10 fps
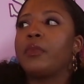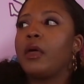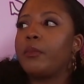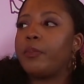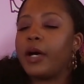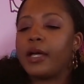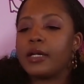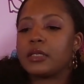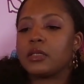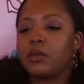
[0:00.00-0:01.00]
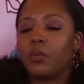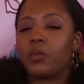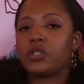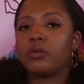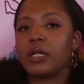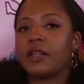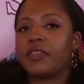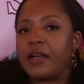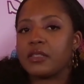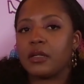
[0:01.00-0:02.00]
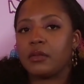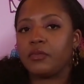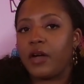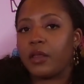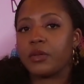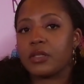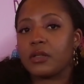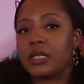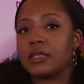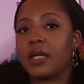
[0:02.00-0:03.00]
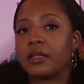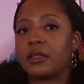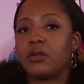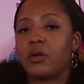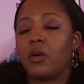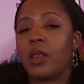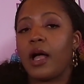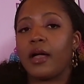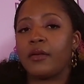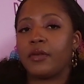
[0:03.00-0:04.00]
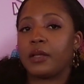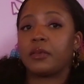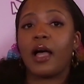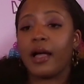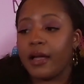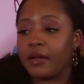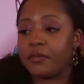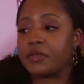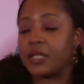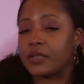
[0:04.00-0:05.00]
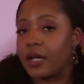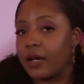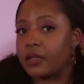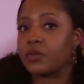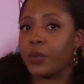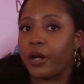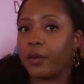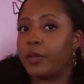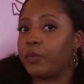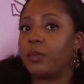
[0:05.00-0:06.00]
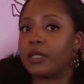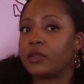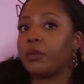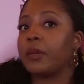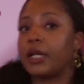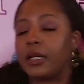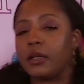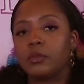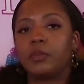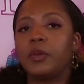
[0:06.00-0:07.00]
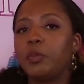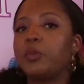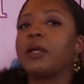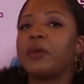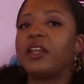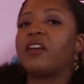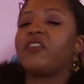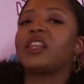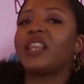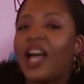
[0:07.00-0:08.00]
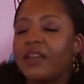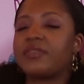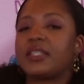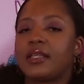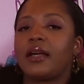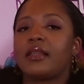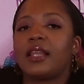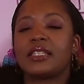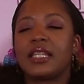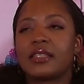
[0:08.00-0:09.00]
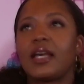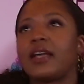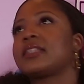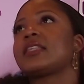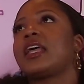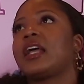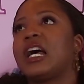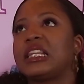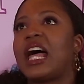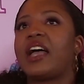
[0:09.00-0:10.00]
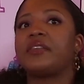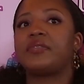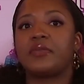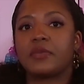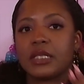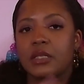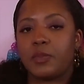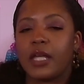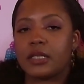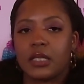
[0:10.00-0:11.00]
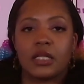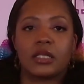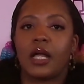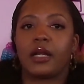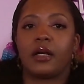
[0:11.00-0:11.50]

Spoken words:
But once you get 1,000 followers on TikTok, then you can go live, and live TikTok is where people make their money. People make money off of live TikTok. Like TikTok is like a live space. It's not